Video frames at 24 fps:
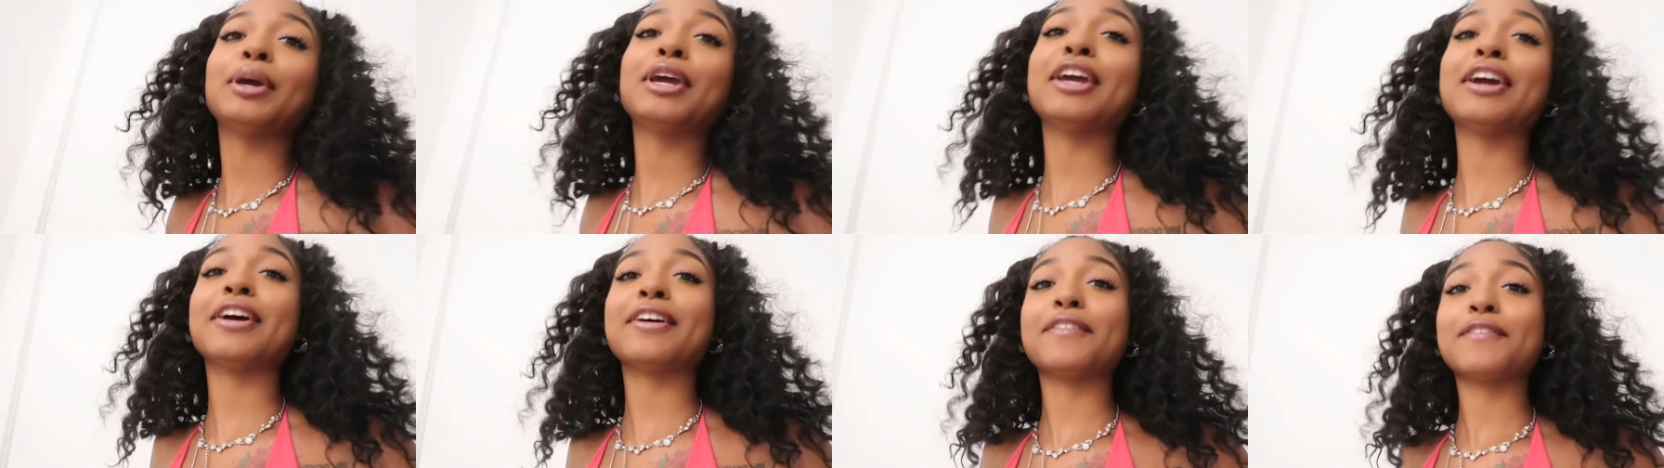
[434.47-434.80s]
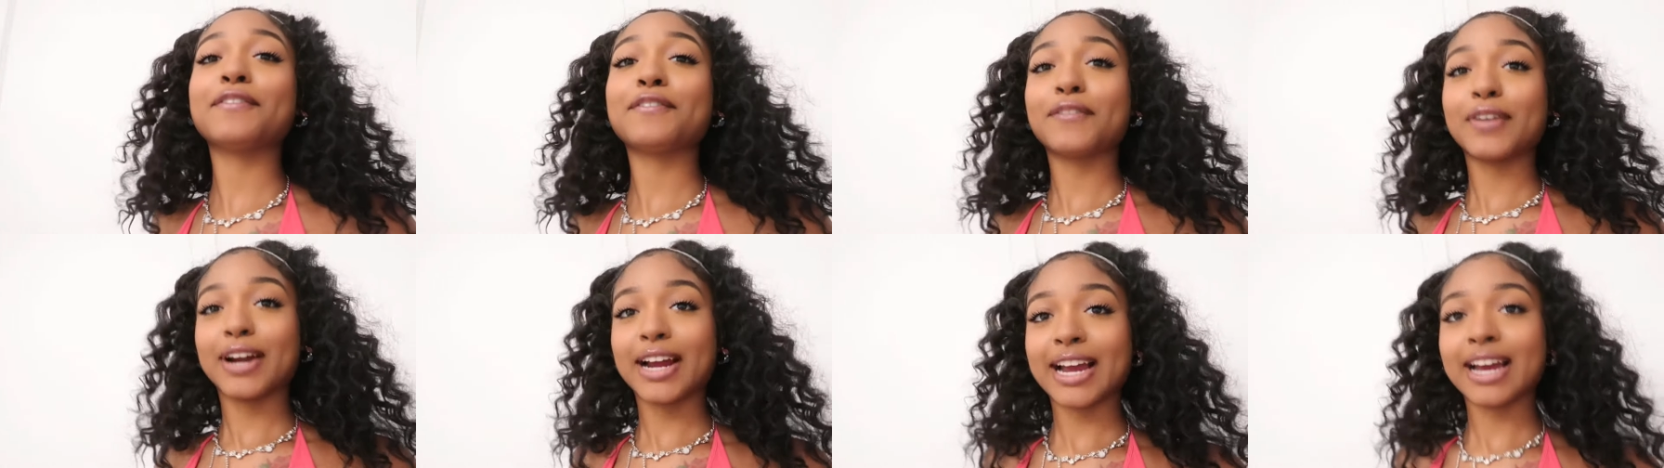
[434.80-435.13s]

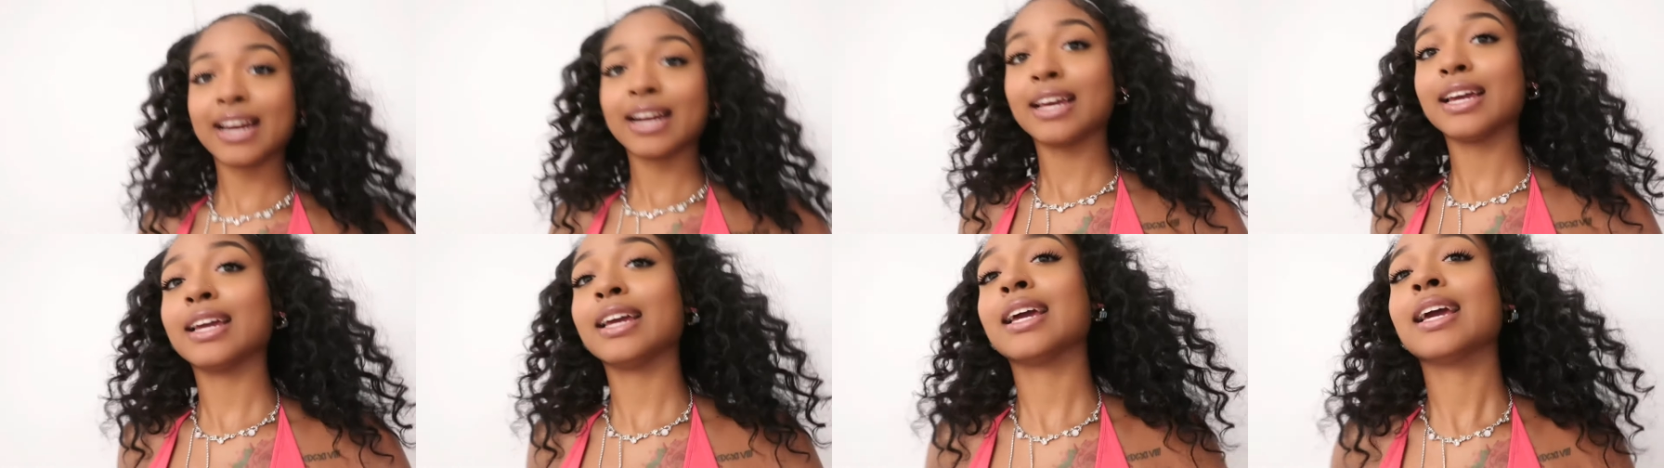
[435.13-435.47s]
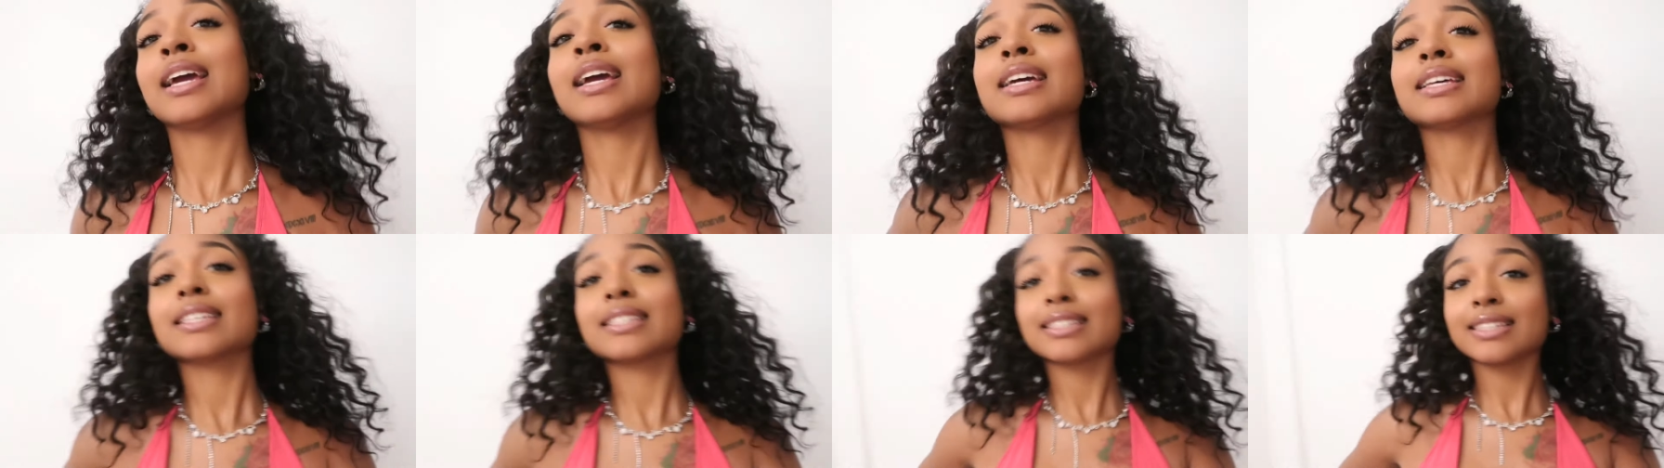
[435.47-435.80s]
p.m. Friday.
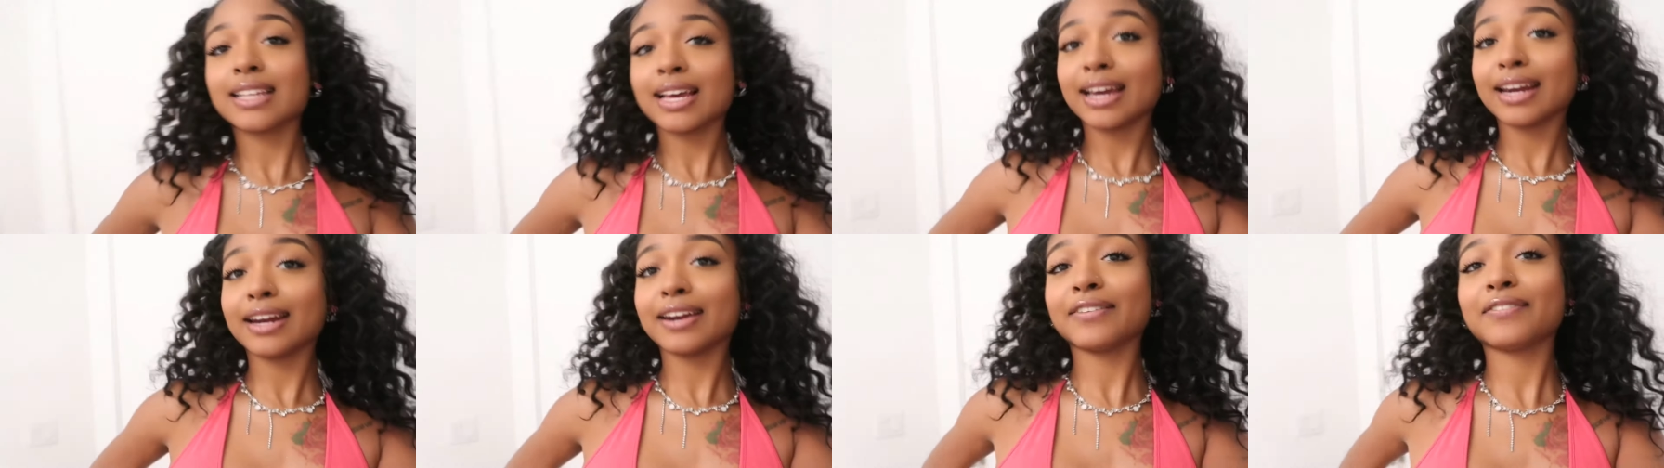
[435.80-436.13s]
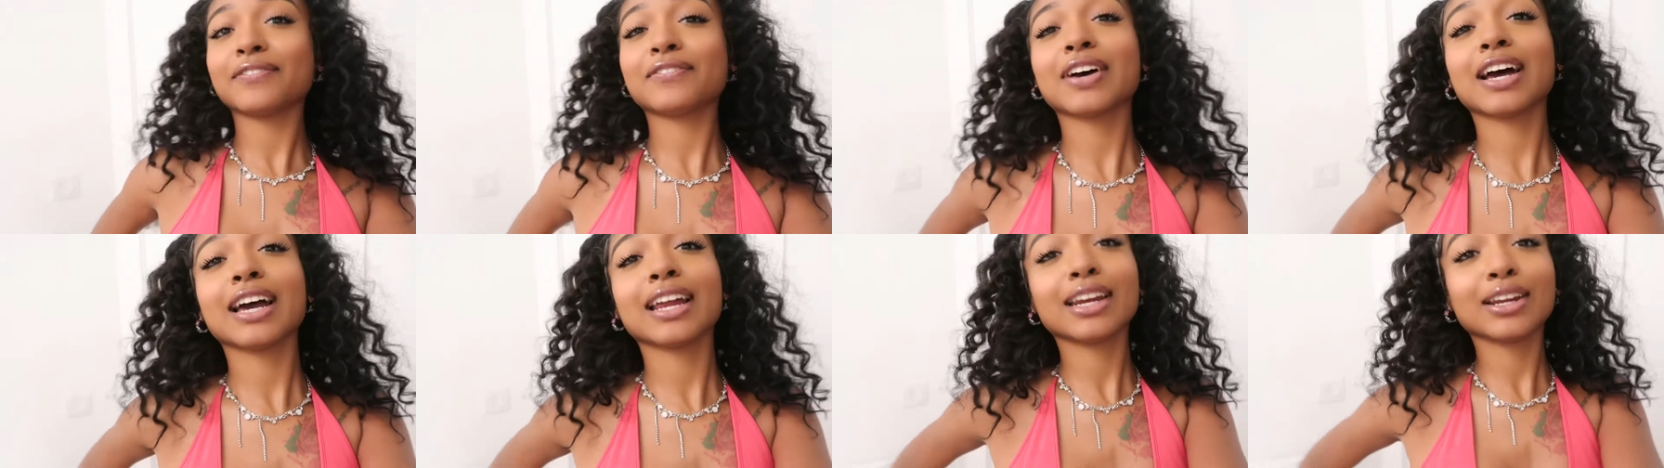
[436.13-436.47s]
It's
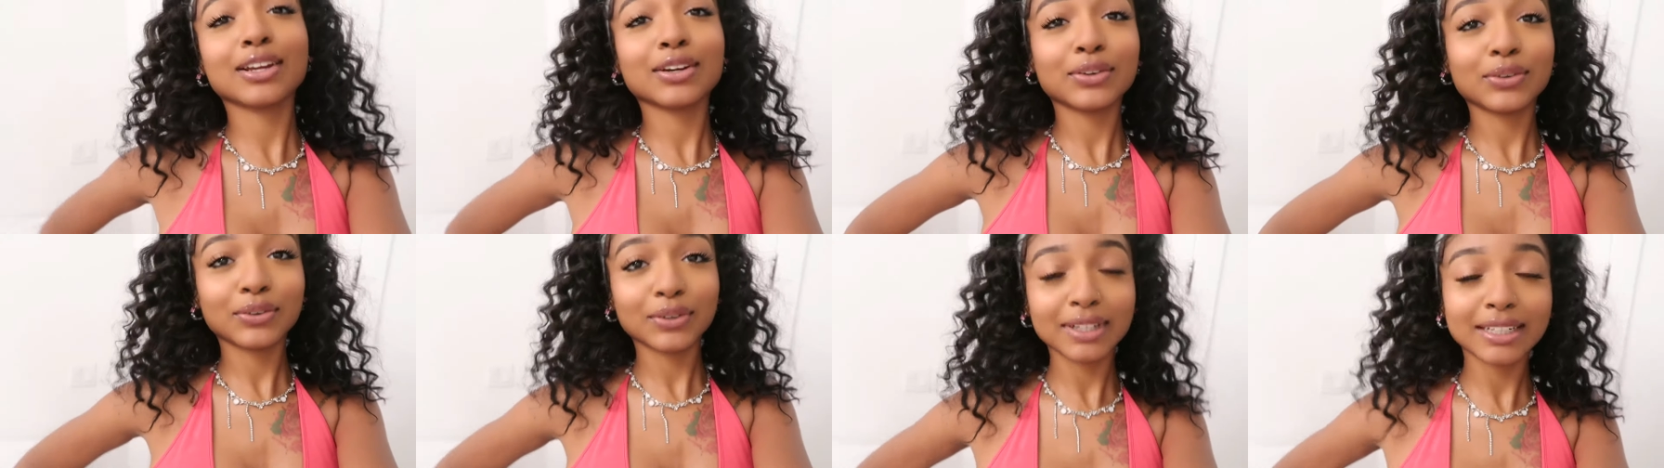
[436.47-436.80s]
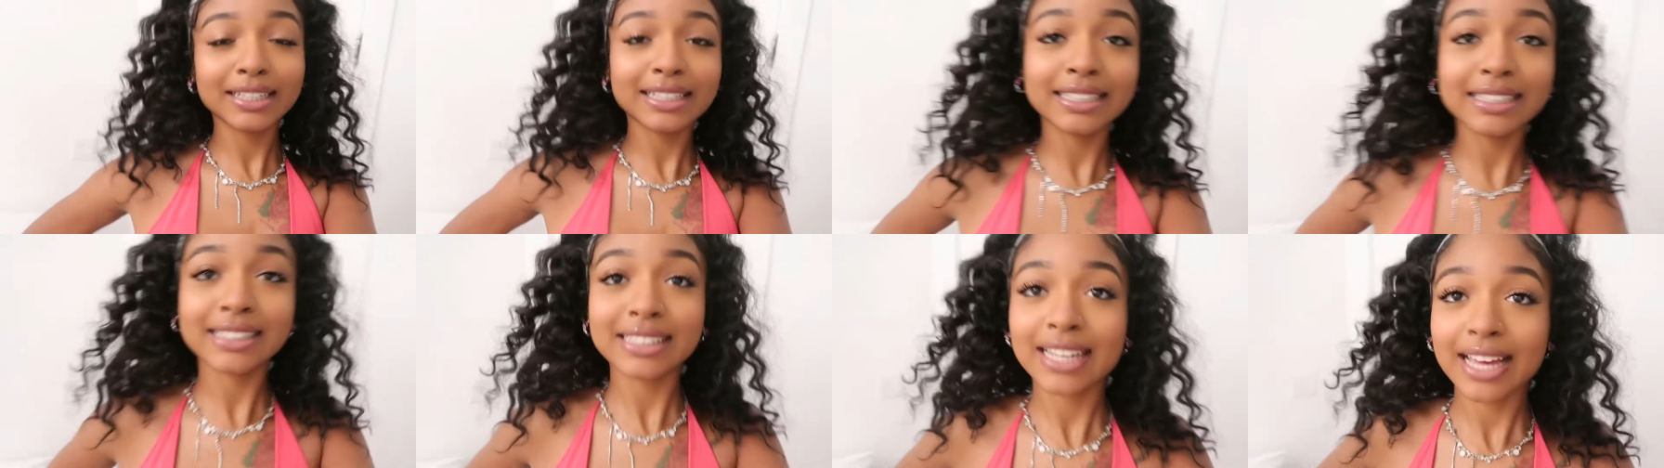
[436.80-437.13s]
95
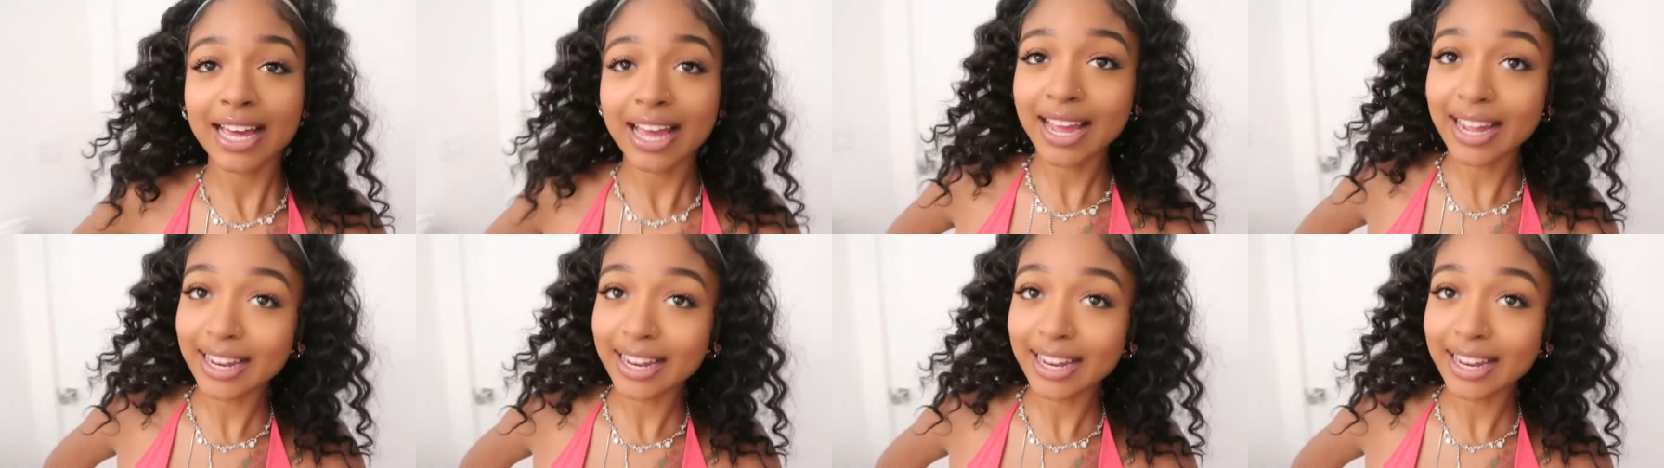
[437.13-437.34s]
degrees.